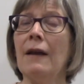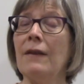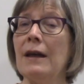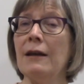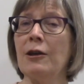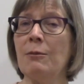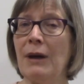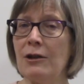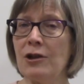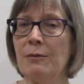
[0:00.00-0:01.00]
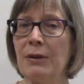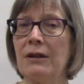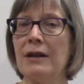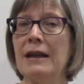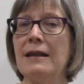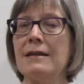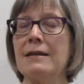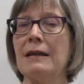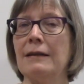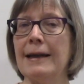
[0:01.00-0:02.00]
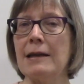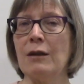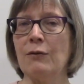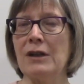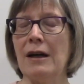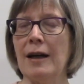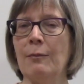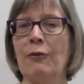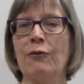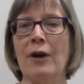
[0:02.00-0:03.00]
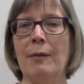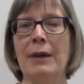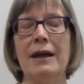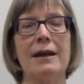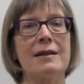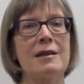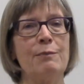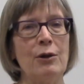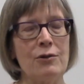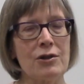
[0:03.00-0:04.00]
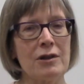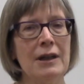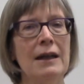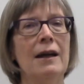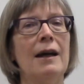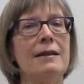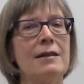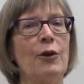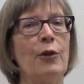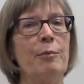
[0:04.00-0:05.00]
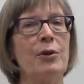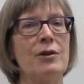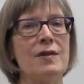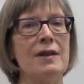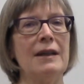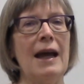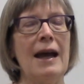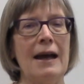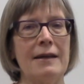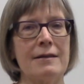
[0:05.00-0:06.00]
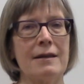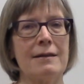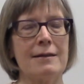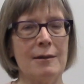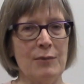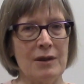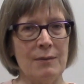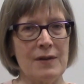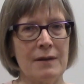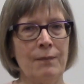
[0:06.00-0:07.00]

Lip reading: The incubation period is the length of time from exposure until the person has symptoms.